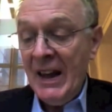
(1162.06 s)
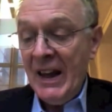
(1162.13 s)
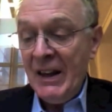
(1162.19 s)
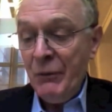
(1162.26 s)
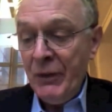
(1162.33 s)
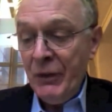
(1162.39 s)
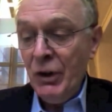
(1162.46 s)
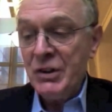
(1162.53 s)

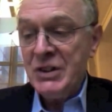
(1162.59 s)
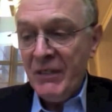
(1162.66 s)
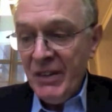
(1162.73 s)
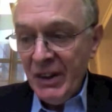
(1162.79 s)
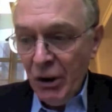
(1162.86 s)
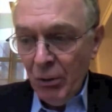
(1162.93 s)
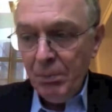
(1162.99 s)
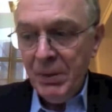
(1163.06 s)
we've got to have
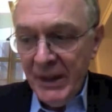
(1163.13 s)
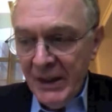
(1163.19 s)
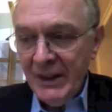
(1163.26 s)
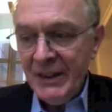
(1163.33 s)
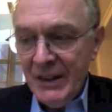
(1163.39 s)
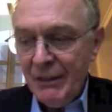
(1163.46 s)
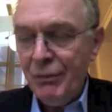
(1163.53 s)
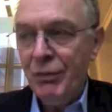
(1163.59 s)
a
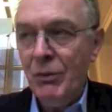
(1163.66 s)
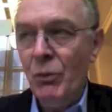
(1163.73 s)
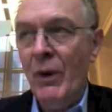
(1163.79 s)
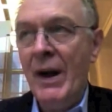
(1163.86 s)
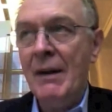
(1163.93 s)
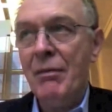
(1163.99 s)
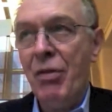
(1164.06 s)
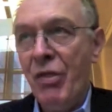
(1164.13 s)
completely different
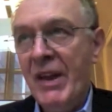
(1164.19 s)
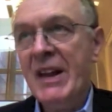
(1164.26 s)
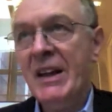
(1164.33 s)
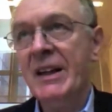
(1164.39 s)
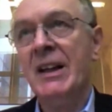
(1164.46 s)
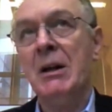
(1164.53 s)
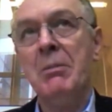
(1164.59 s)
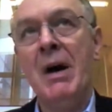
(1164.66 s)
way of
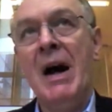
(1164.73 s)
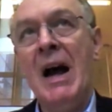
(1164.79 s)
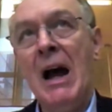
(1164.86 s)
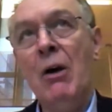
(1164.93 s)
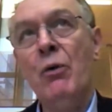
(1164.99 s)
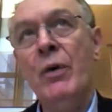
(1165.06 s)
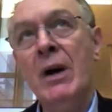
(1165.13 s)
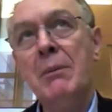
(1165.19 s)
thinking about
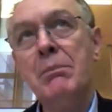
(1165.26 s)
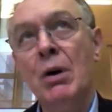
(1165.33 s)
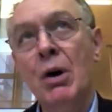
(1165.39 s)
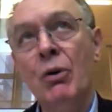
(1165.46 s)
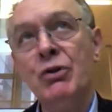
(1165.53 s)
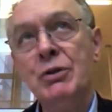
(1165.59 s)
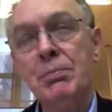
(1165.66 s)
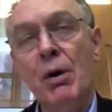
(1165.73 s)
how we
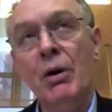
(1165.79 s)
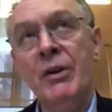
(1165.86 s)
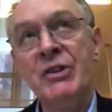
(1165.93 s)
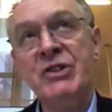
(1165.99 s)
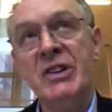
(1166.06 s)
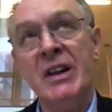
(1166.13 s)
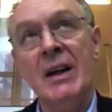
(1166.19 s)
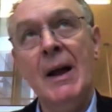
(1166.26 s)
approach
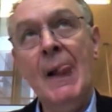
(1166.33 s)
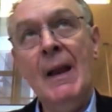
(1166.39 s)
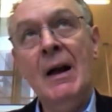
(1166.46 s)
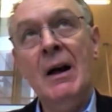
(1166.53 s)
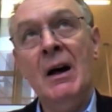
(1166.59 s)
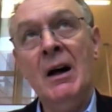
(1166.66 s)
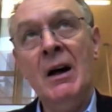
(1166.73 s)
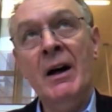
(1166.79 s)
policy.
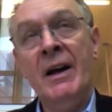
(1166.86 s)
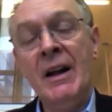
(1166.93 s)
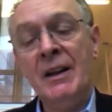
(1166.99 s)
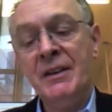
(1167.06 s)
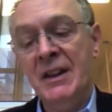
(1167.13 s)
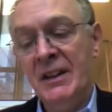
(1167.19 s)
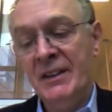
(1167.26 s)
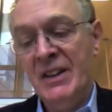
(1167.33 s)
And I
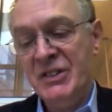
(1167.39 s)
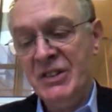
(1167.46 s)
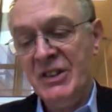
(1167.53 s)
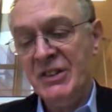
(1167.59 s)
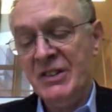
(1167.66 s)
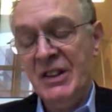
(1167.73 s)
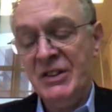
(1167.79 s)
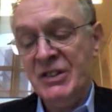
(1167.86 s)
think this
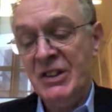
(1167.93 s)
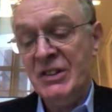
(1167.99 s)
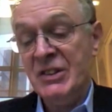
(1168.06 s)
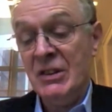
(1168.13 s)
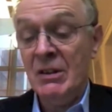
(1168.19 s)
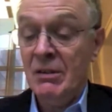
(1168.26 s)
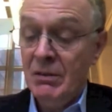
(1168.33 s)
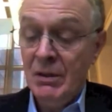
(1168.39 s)
is
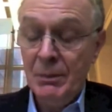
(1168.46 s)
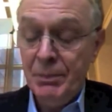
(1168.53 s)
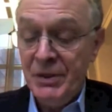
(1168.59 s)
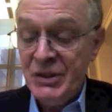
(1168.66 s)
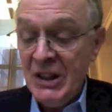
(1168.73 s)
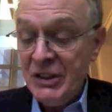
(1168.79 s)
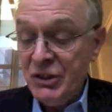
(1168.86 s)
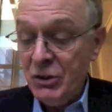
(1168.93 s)
a
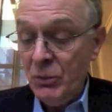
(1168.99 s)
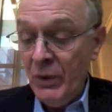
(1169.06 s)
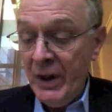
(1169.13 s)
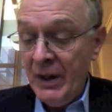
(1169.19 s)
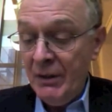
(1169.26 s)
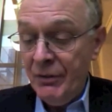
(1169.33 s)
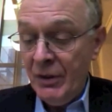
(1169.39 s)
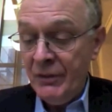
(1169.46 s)
potential way
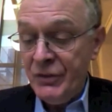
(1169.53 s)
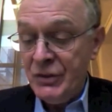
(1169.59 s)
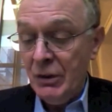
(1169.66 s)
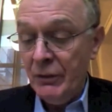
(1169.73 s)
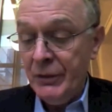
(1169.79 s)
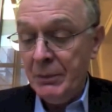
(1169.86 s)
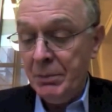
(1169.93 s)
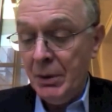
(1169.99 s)
of
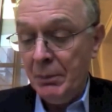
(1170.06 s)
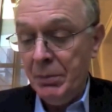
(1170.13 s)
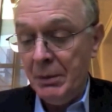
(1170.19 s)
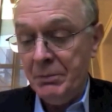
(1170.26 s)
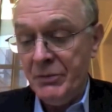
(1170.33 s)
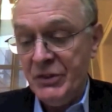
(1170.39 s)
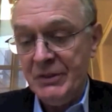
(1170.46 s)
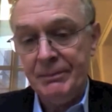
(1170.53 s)
solving
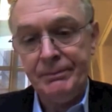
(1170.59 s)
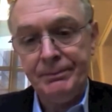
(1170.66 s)
problems.